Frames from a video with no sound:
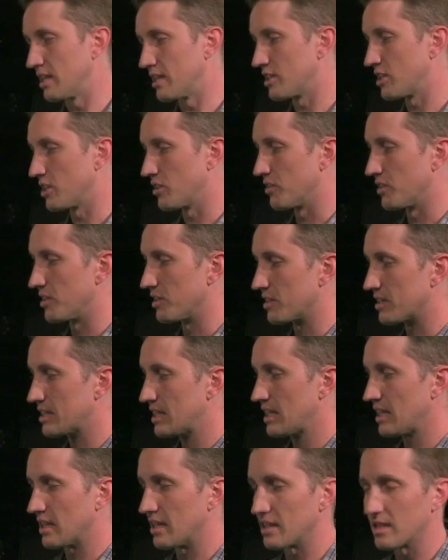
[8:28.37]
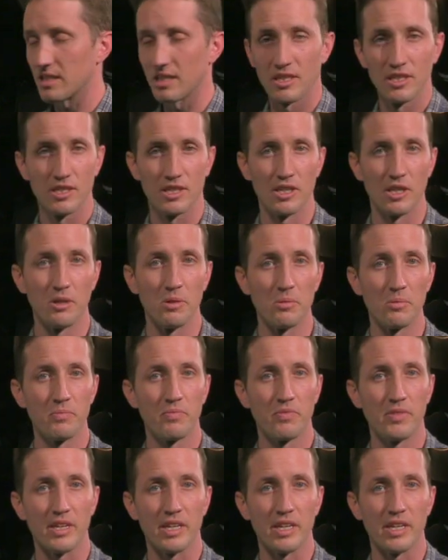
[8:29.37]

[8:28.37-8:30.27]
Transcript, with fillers: interior scenes. So